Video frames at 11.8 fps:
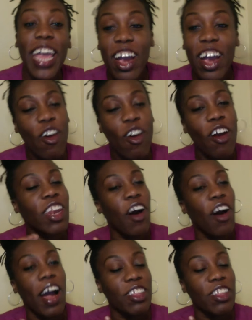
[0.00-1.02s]
here, you already
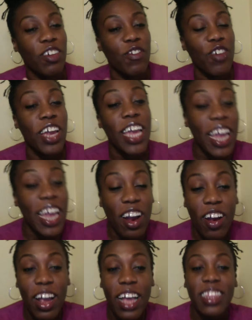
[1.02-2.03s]
know how I do. If you're
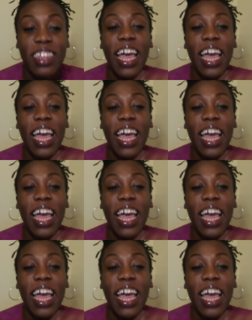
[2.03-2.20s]
here,